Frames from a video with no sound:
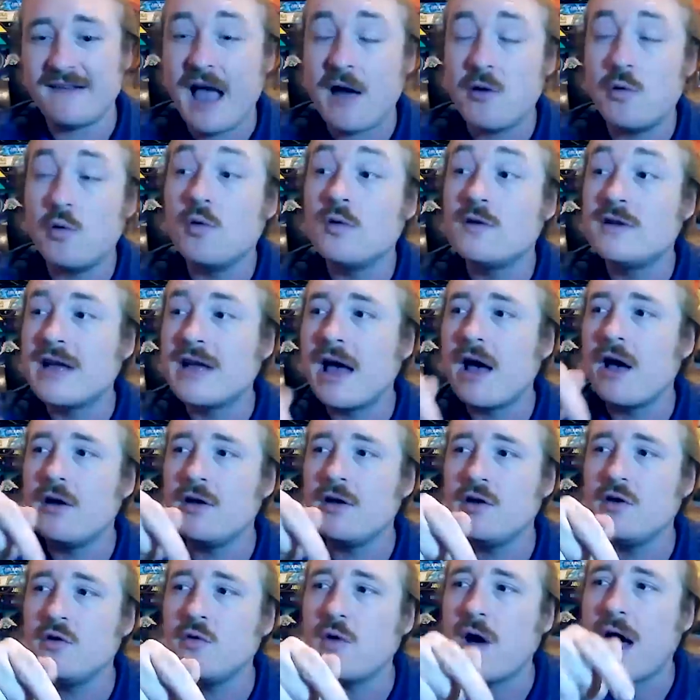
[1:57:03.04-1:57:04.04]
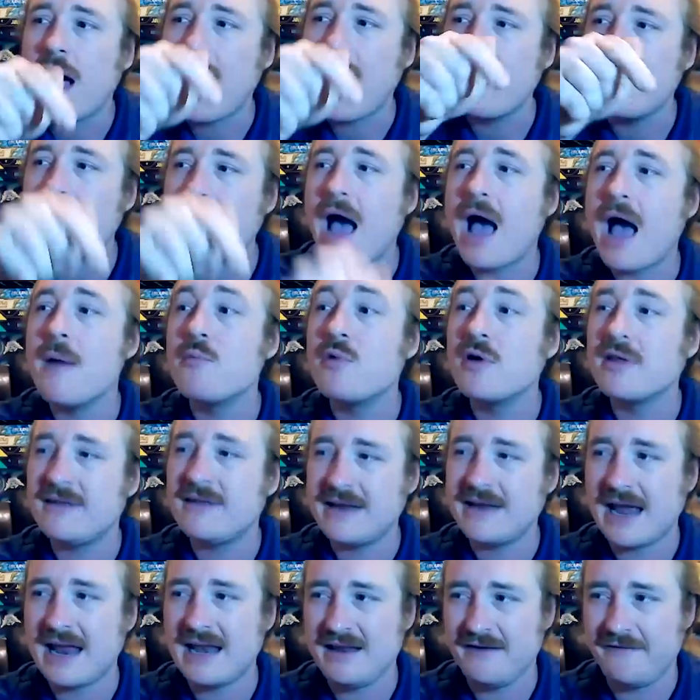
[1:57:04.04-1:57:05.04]
I will tell you, I'm with
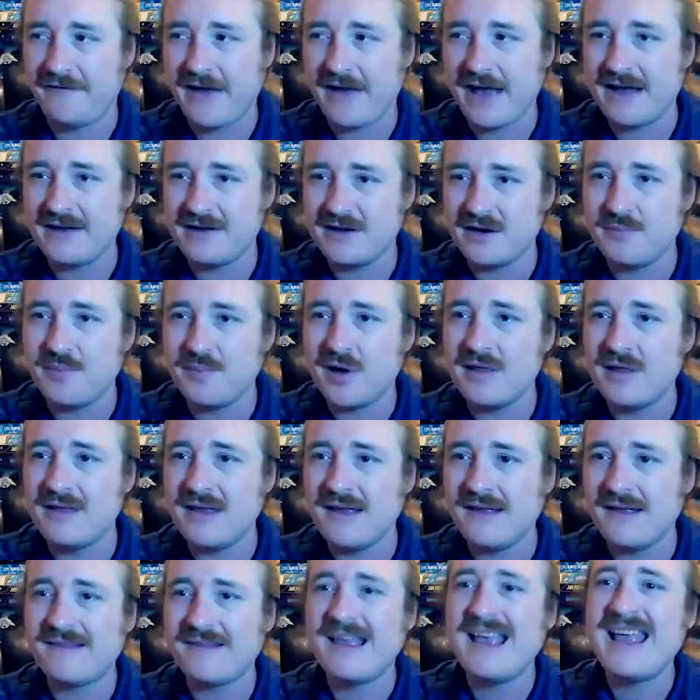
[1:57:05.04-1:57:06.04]
Danny Phantom on this.